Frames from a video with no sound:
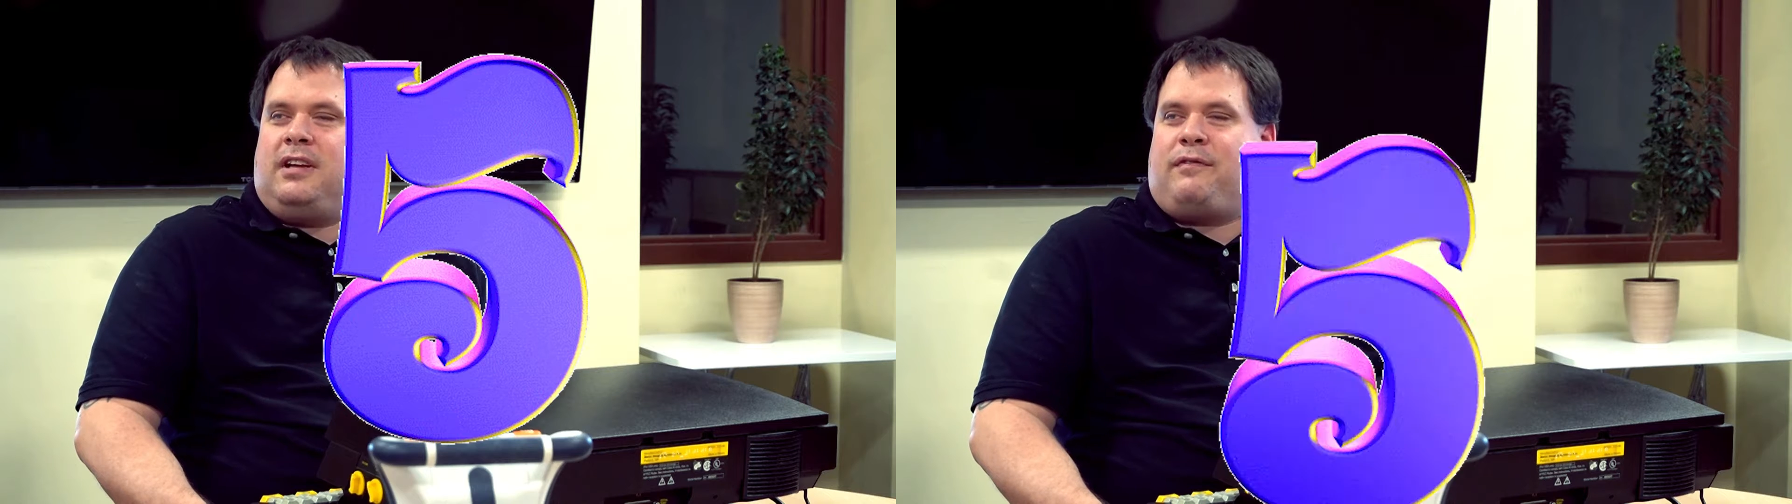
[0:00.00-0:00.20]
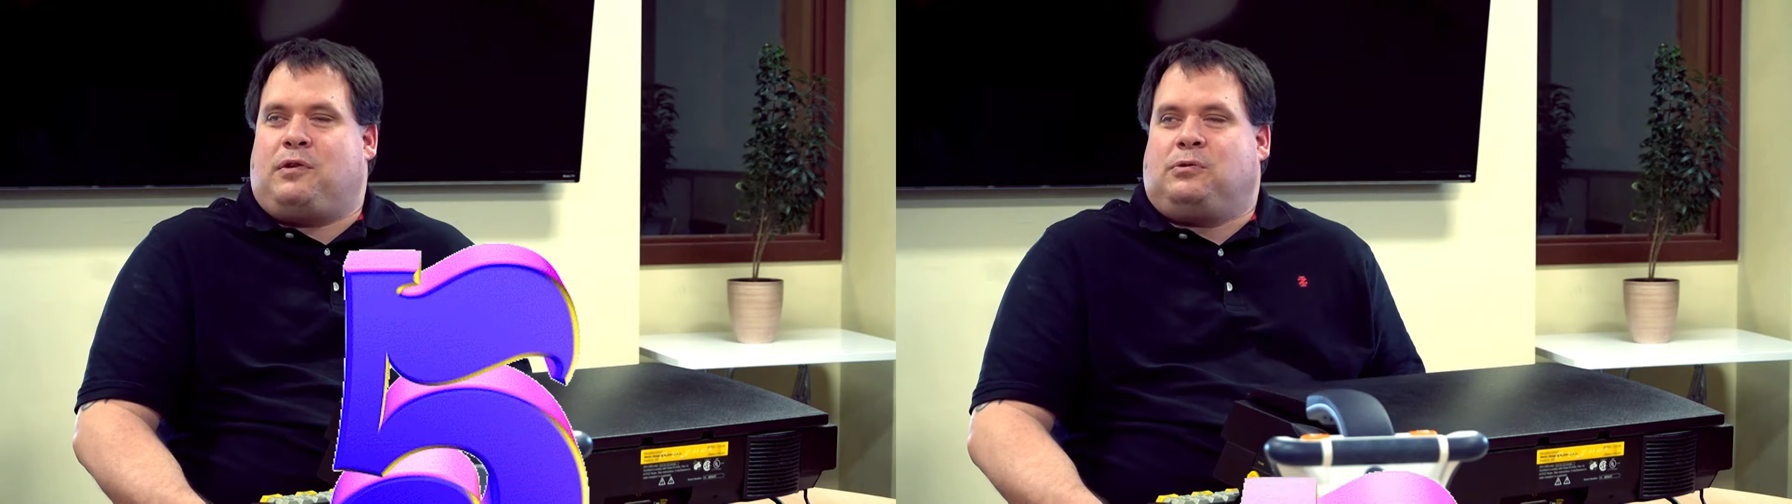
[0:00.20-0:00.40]

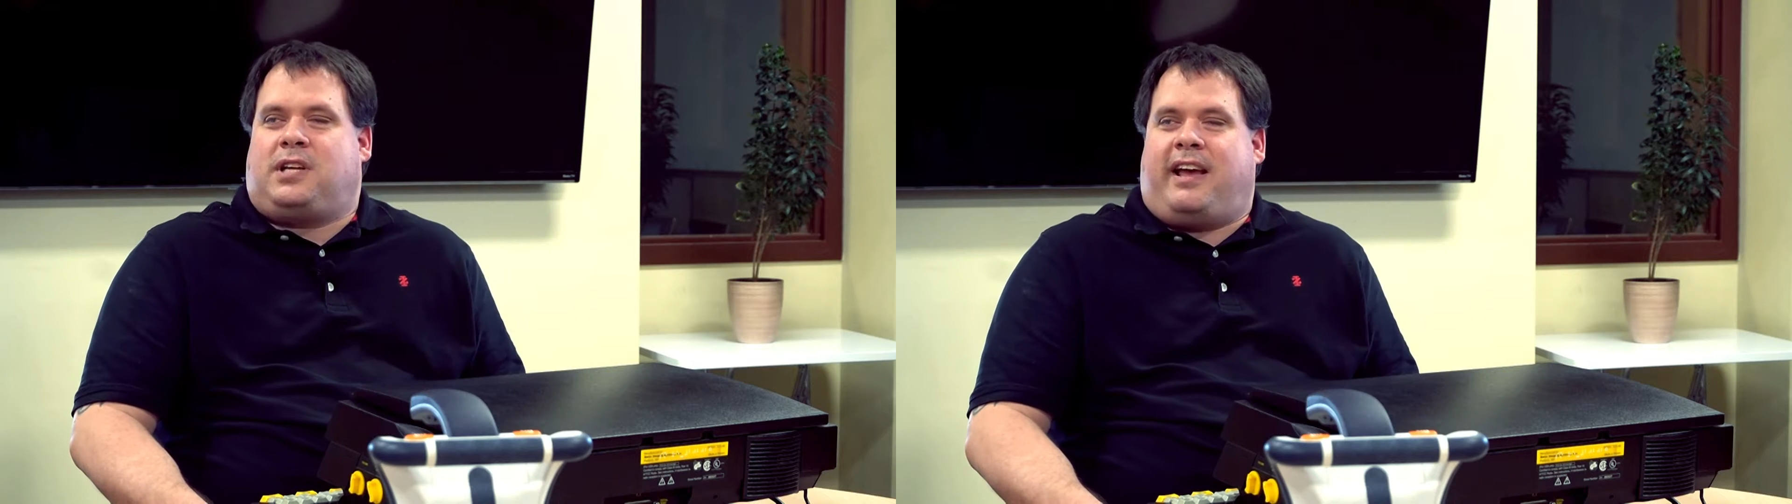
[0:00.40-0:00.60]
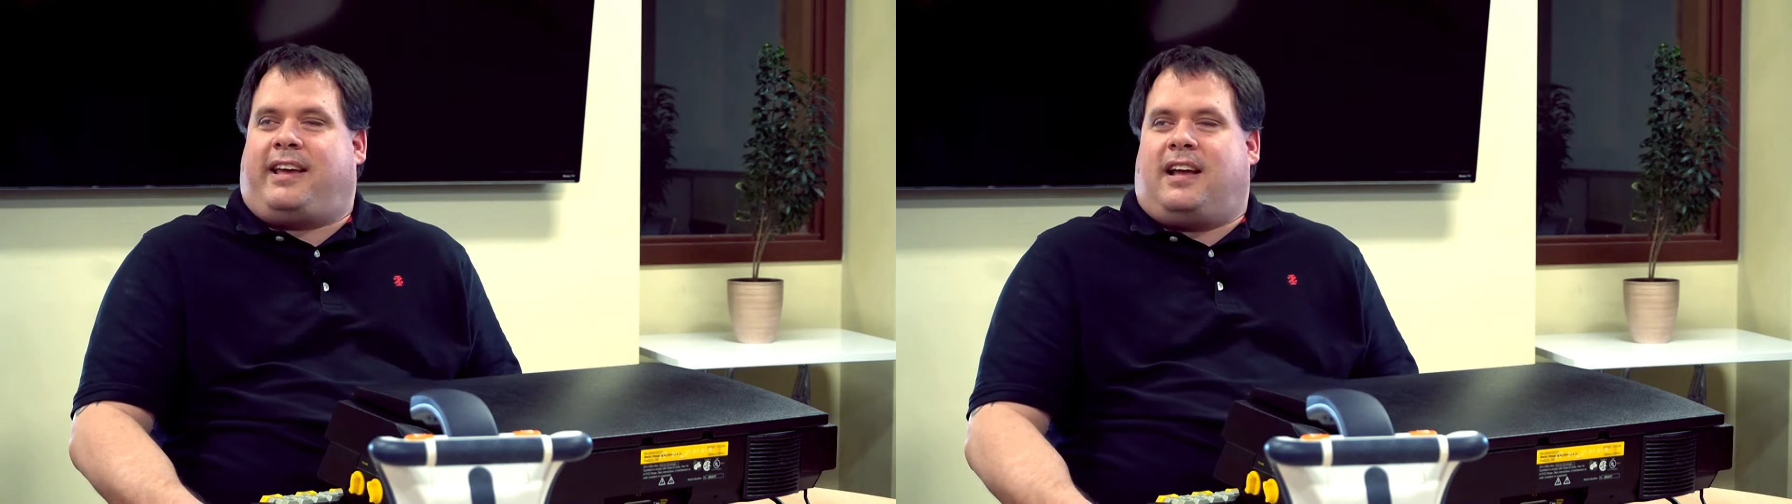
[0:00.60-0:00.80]
if you
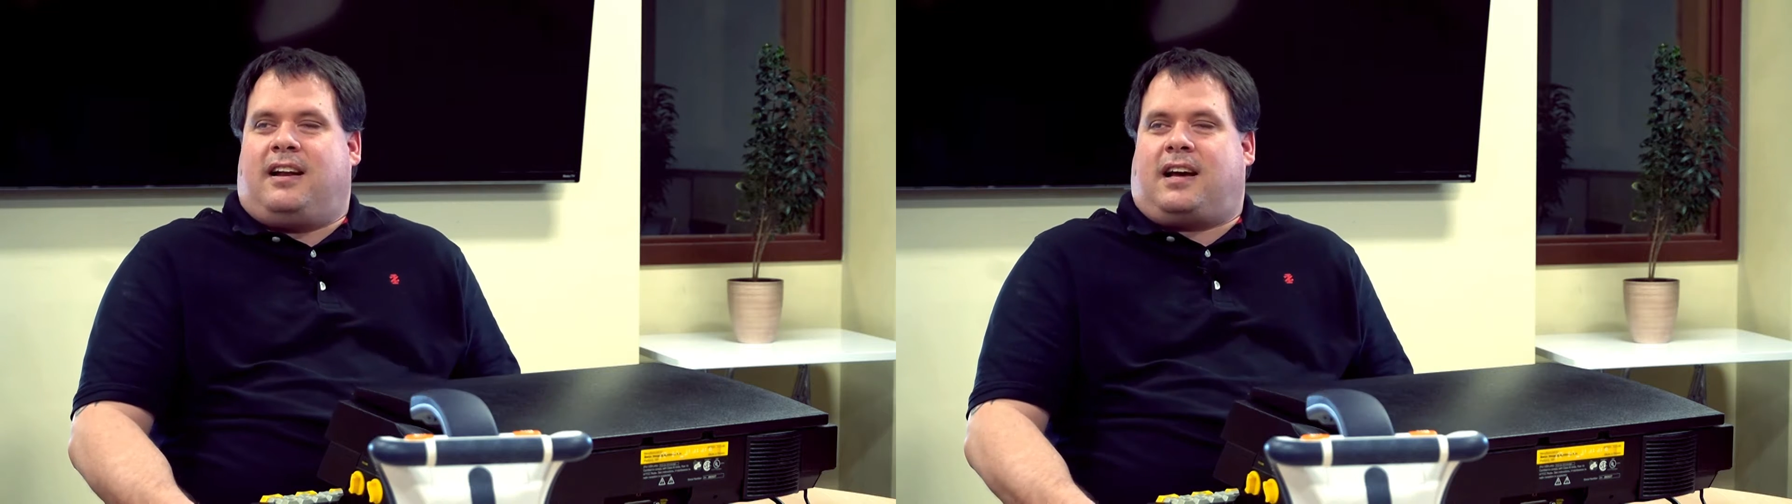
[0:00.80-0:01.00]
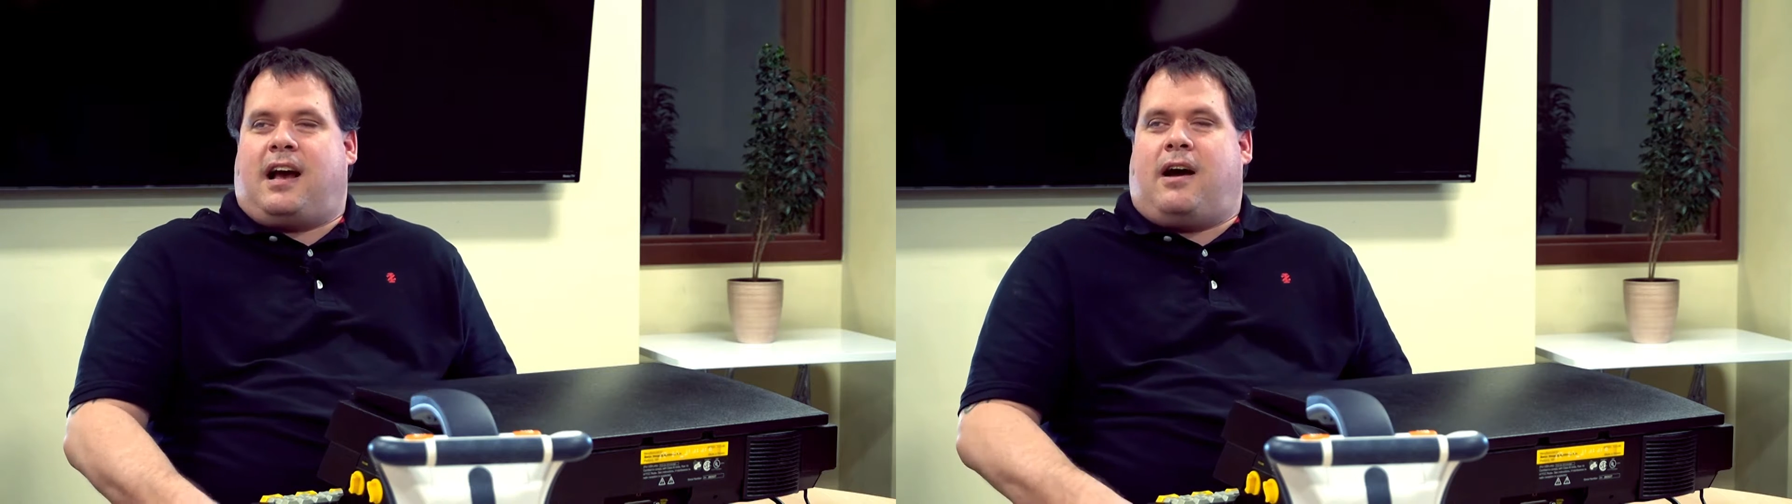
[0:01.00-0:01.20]
take
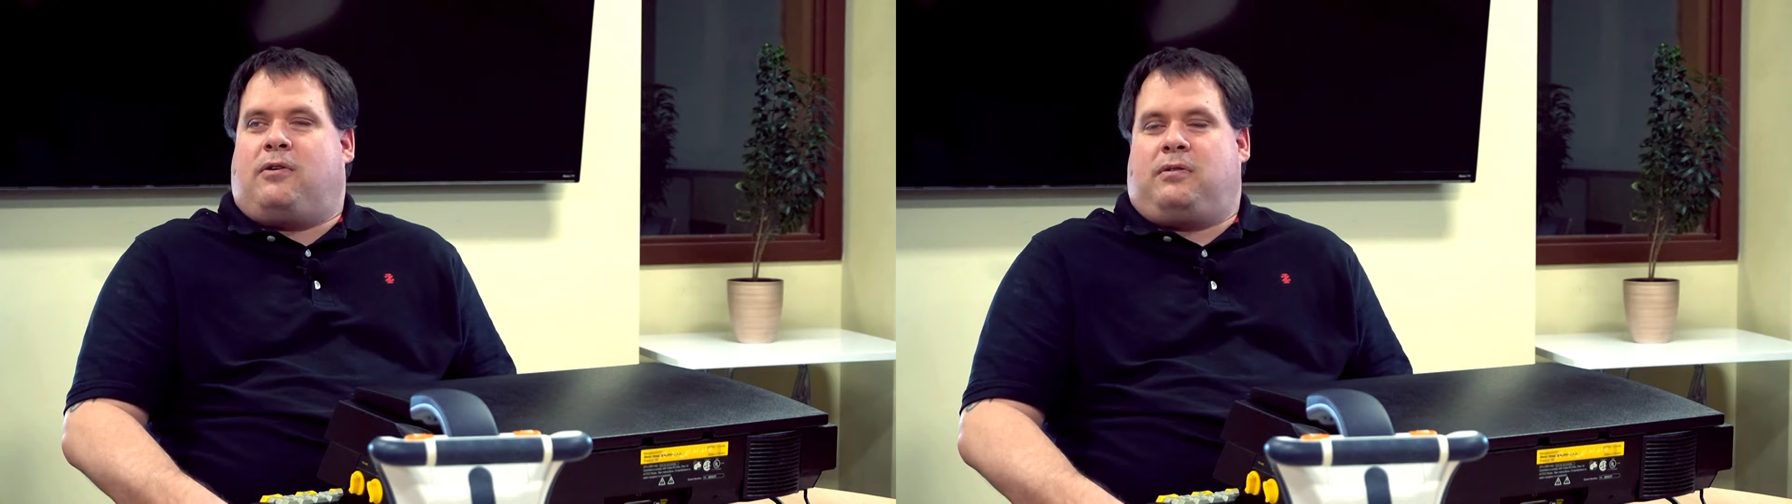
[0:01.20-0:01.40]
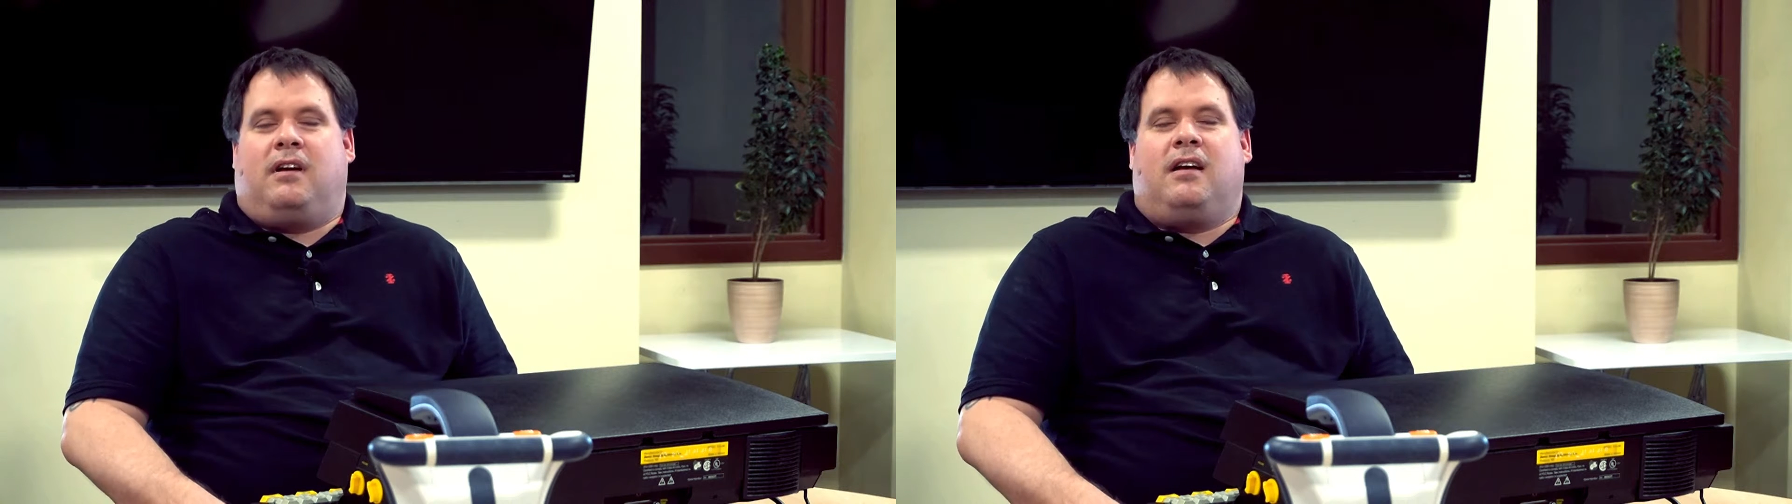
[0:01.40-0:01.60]
in account